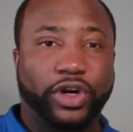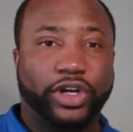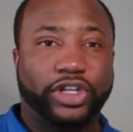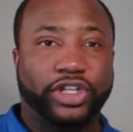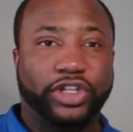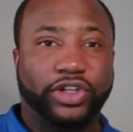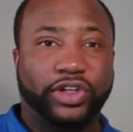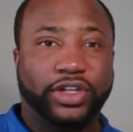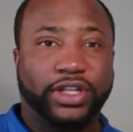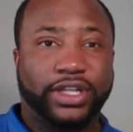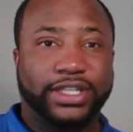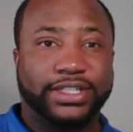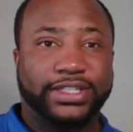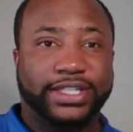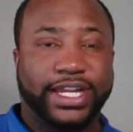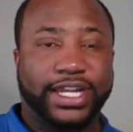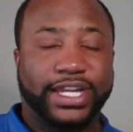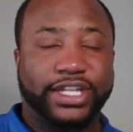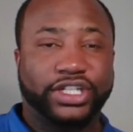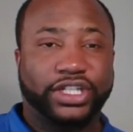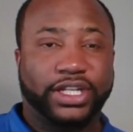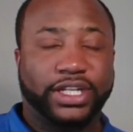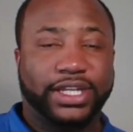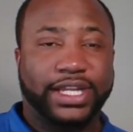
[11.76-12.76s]

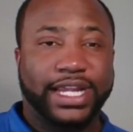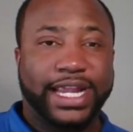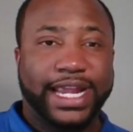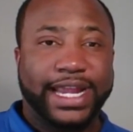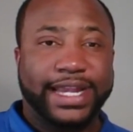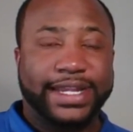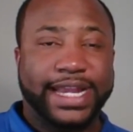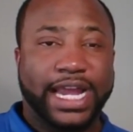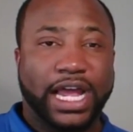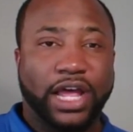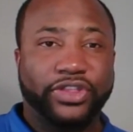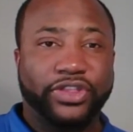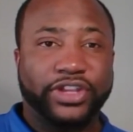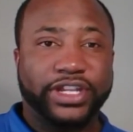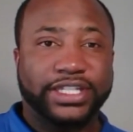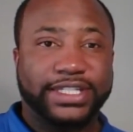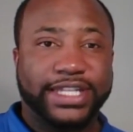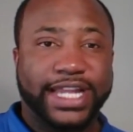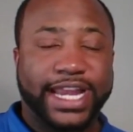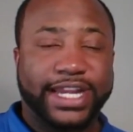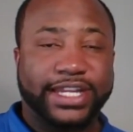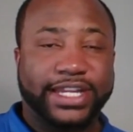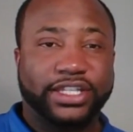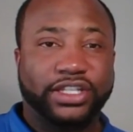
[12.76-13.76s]
utilization. Now these
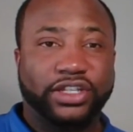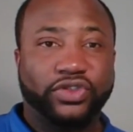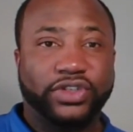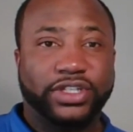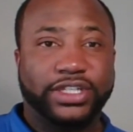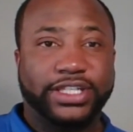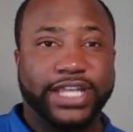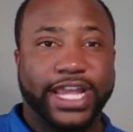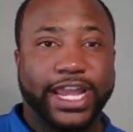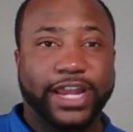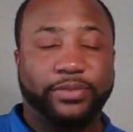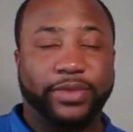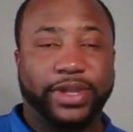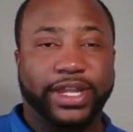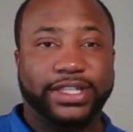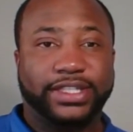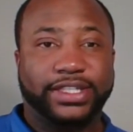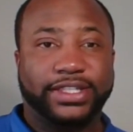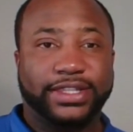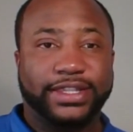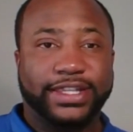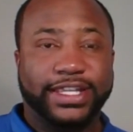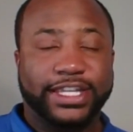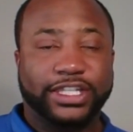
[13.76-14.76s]
next two
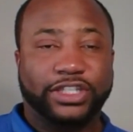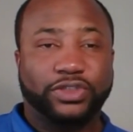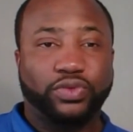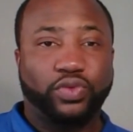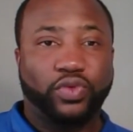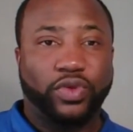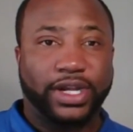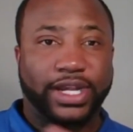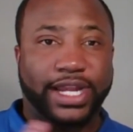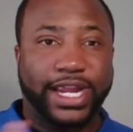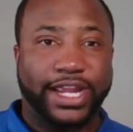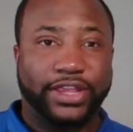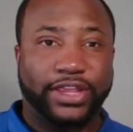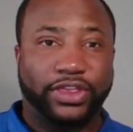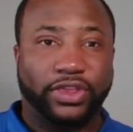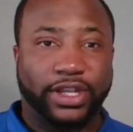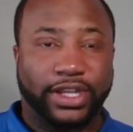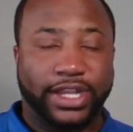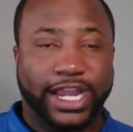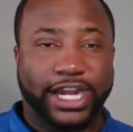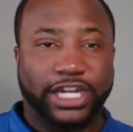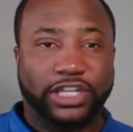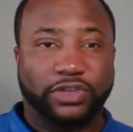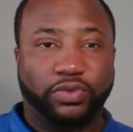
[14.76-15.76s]
segments, this one and the
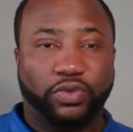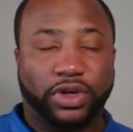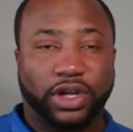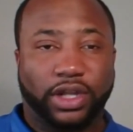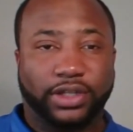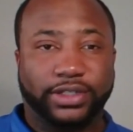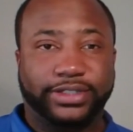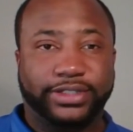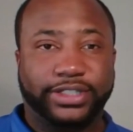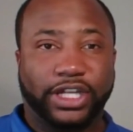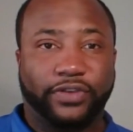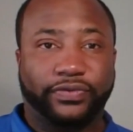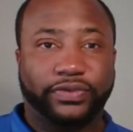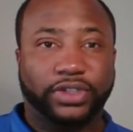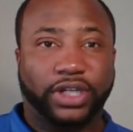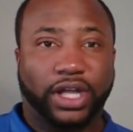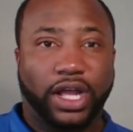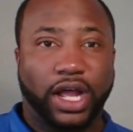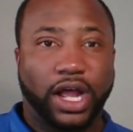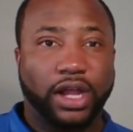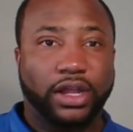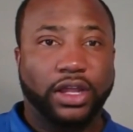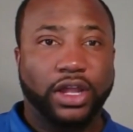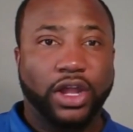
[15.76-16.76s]
next one on
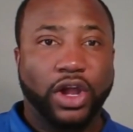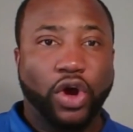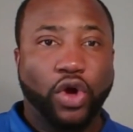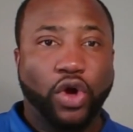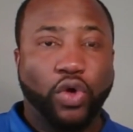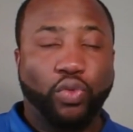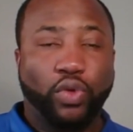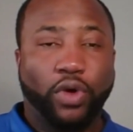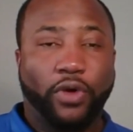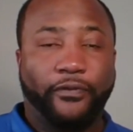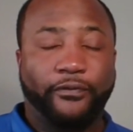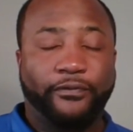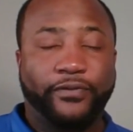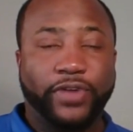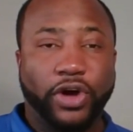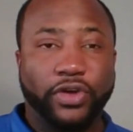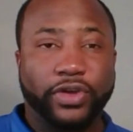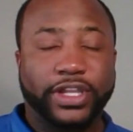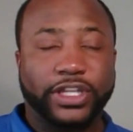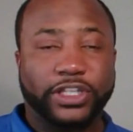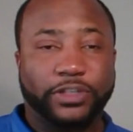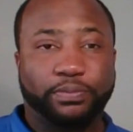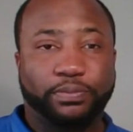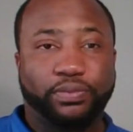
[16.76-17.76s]
self-talk, will
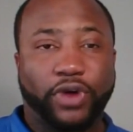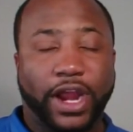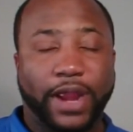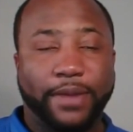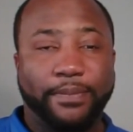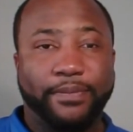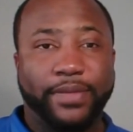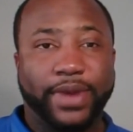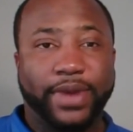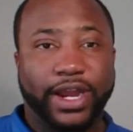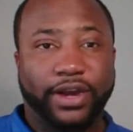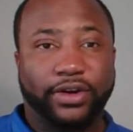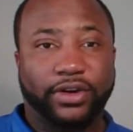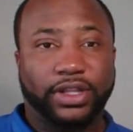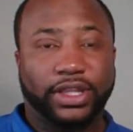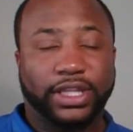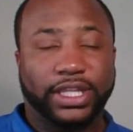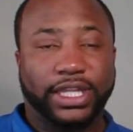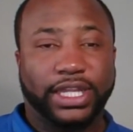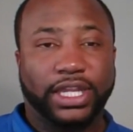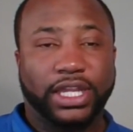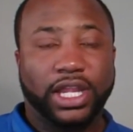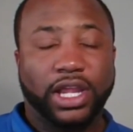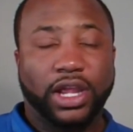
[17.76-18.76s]
focus
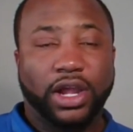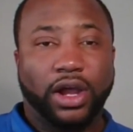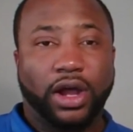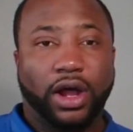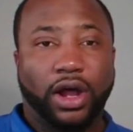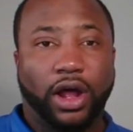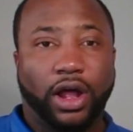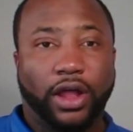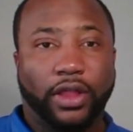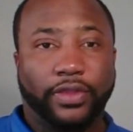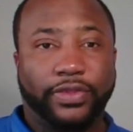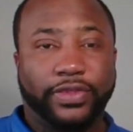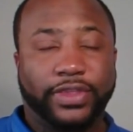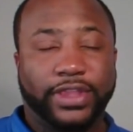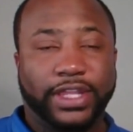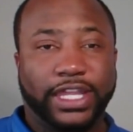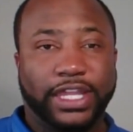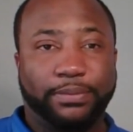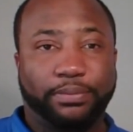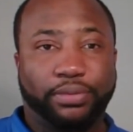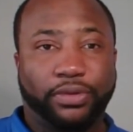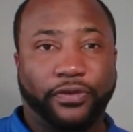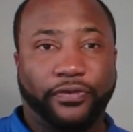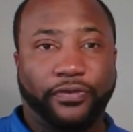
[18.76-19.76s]
primarily on
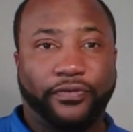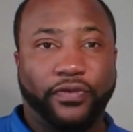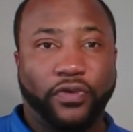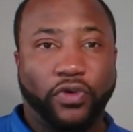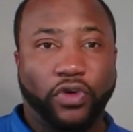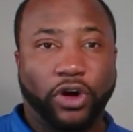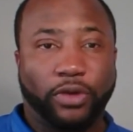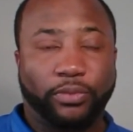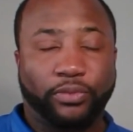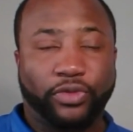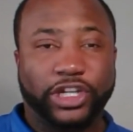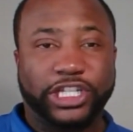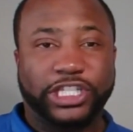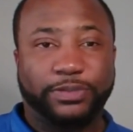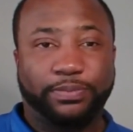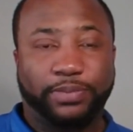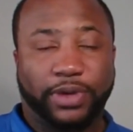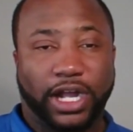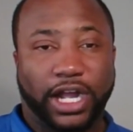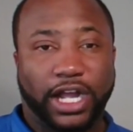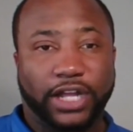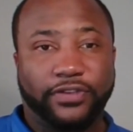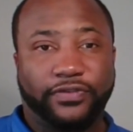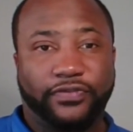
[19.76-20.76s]
the
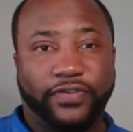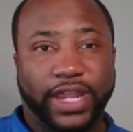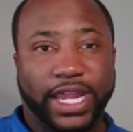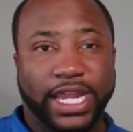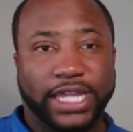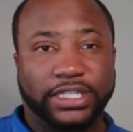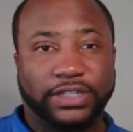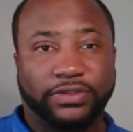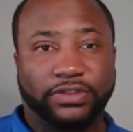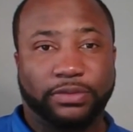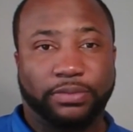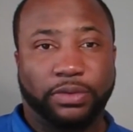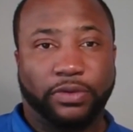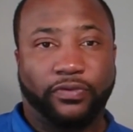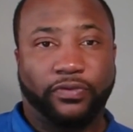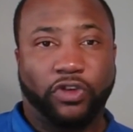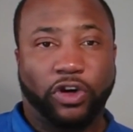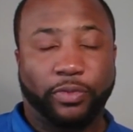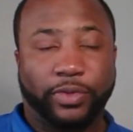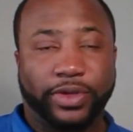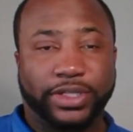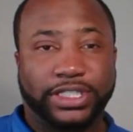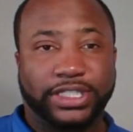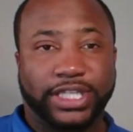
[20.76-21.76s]
perform-respond phase of the
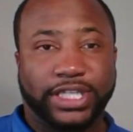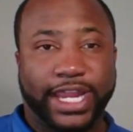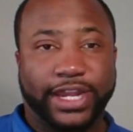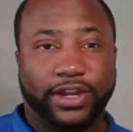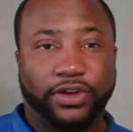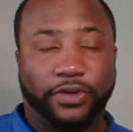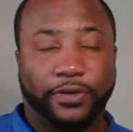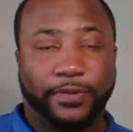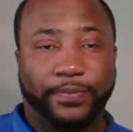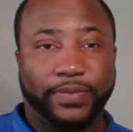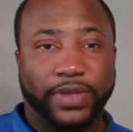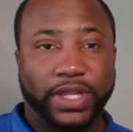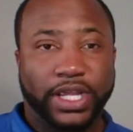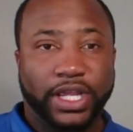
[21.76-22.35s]
performance cycle.